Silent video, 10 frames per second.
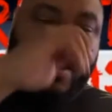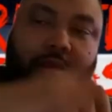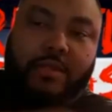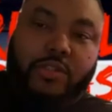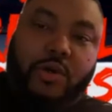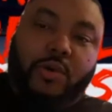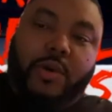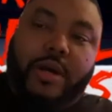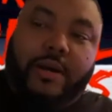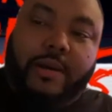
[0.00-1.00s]
So
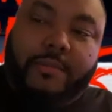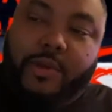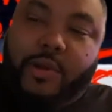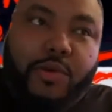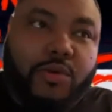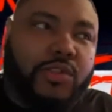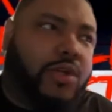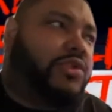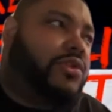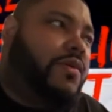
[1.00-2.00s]
um, you know those
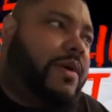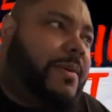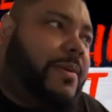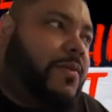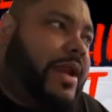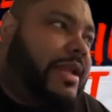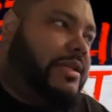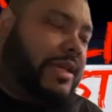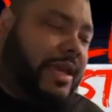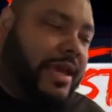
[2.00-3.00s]
those two women. When I
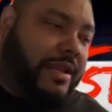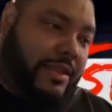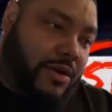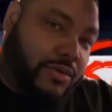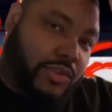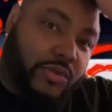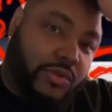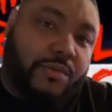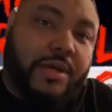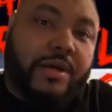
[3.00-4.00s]
look at those
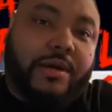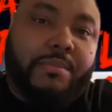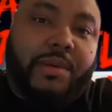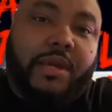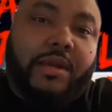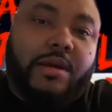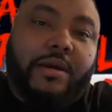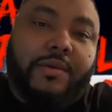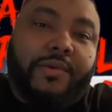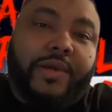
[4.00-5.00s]
two uh, being uh,
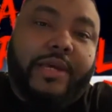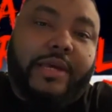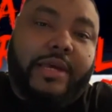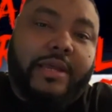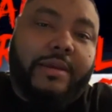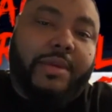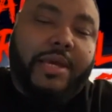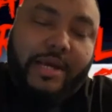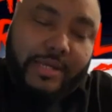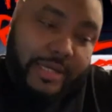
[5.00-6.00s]
Rhea and
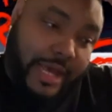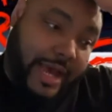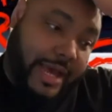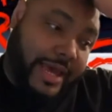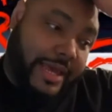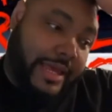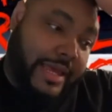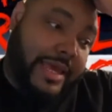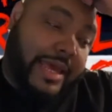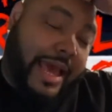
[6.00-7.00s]
Bianca, I
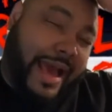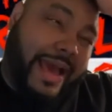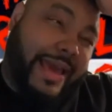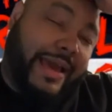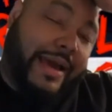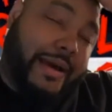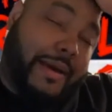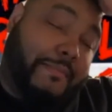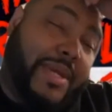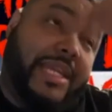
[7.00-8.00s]
I
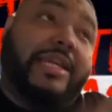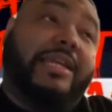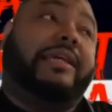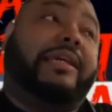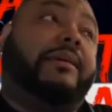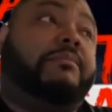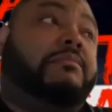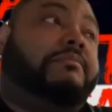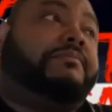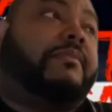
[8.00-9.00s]
immediately
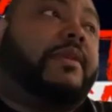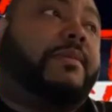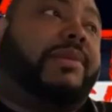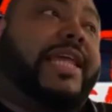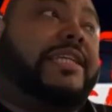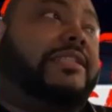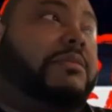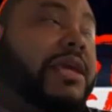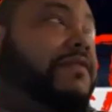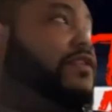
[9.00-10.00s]
placed
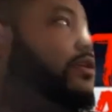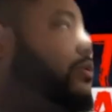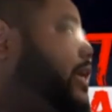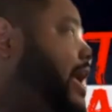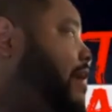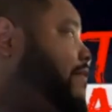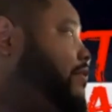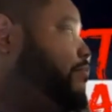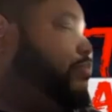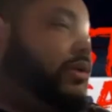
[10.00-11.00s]
him, even though they haven't
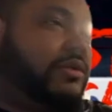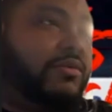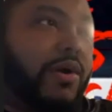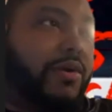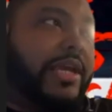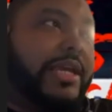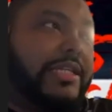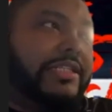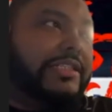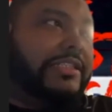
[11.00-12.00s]
put the work in
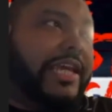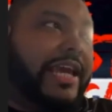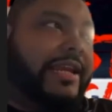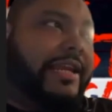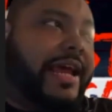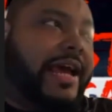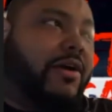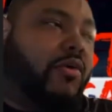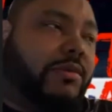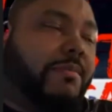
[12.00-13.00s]
just yet
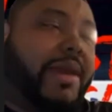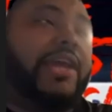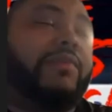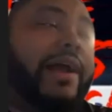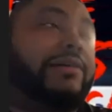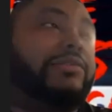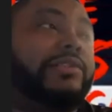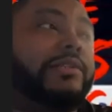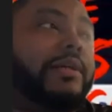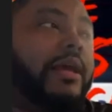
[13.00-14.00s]
on the main roster.